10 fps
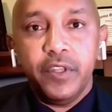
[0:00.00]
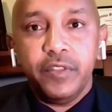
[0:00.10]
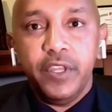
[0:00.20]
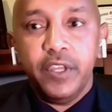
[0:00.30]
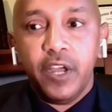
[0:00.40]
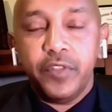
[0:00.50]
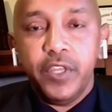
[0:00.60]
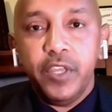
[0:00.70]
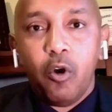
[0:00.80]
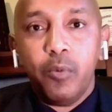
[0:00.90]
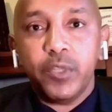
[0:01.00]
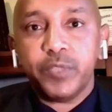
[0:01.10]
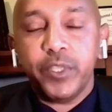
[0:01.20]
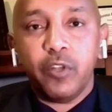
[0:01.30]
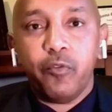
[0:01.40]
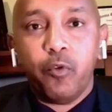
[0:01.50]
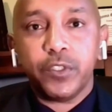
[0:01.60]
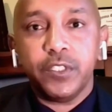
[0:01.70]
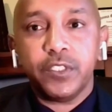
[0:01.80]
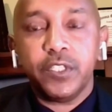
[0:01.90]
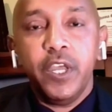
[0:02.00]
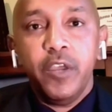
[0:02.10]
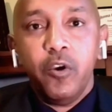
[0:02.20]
the Oromo Special Forces,